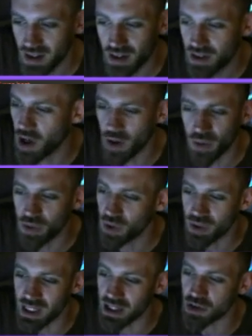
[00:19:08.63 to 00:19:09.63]
Don't do
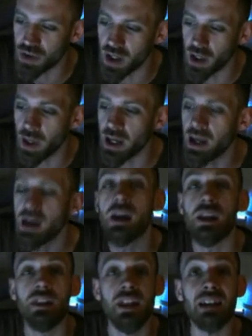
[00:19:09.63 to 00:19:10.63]
that straight away.
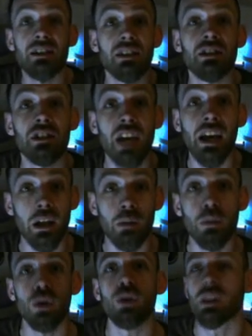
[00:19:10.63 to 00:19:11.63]
That's the second
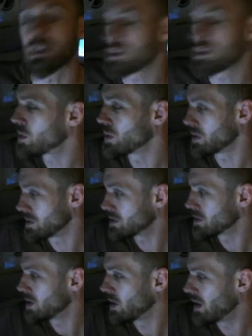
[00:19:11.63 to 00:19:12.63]
move of the sequence,
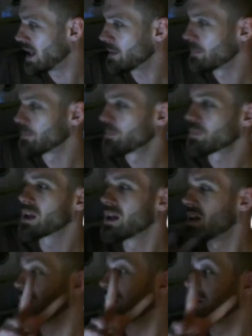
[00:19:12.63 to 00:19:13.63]
alright?
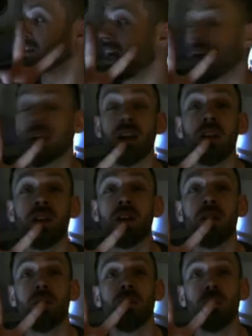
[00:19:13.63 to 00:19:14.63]
Second
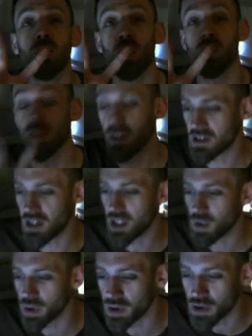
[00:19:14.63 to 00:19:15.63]
move of the
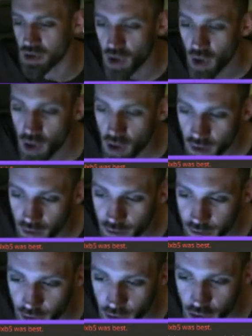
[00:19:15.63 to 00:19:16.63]
sequence.
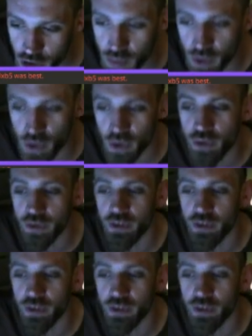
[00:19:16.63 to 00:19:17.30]
First move,